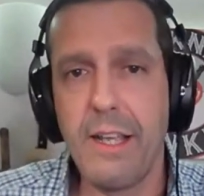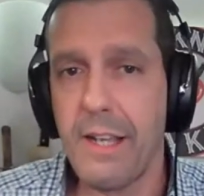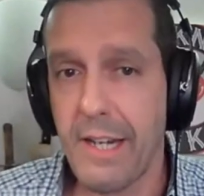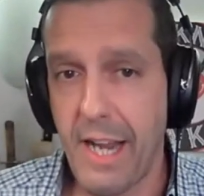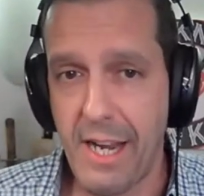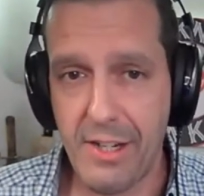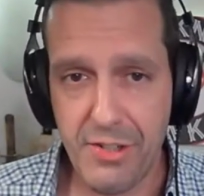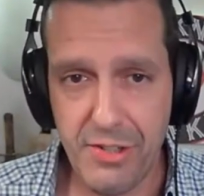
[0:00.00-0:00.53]

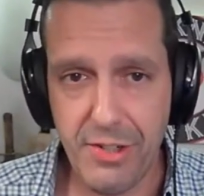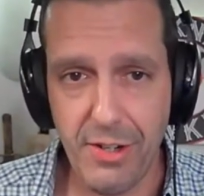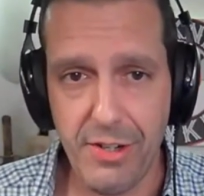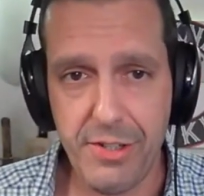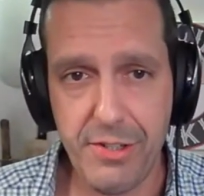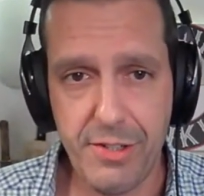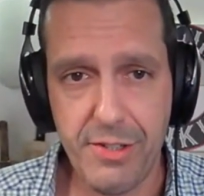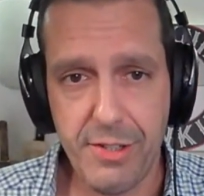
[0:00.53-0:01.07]
kind of
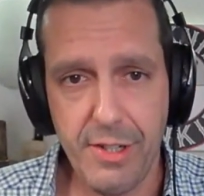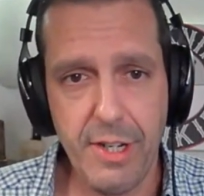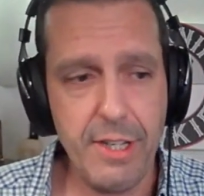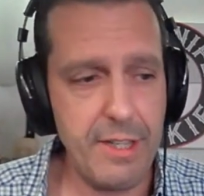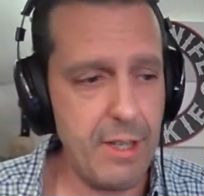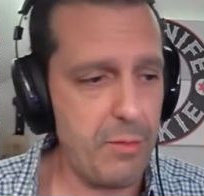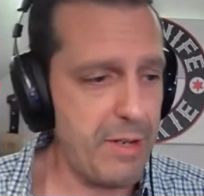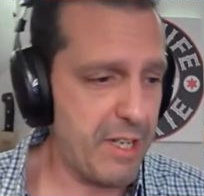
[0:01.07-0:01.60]
search
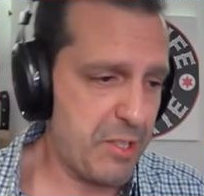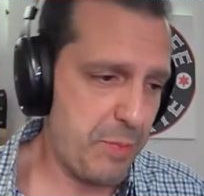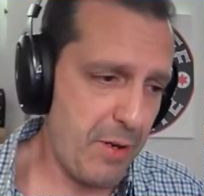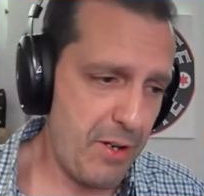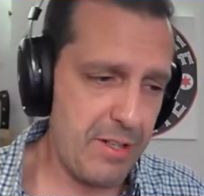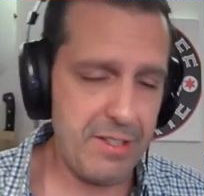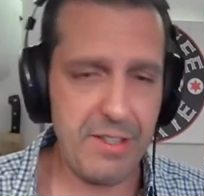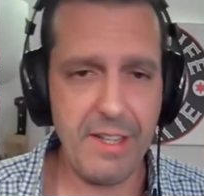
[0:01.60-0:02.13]
that we
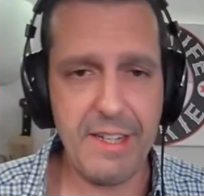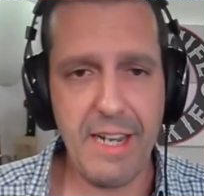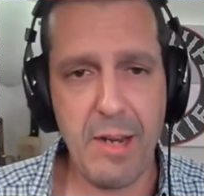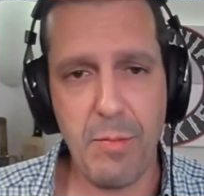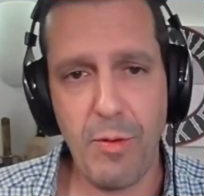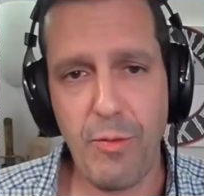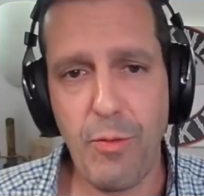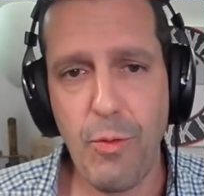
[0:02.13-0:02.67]
experienced the day
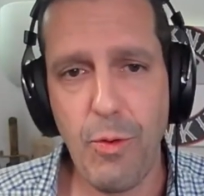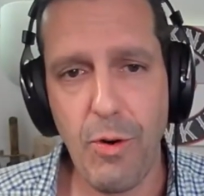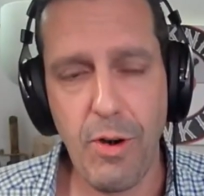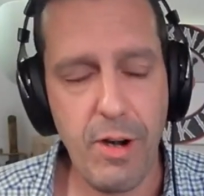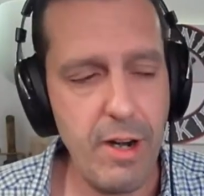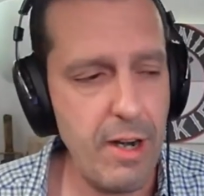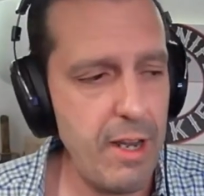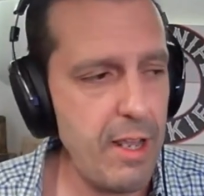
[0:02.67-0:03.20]
before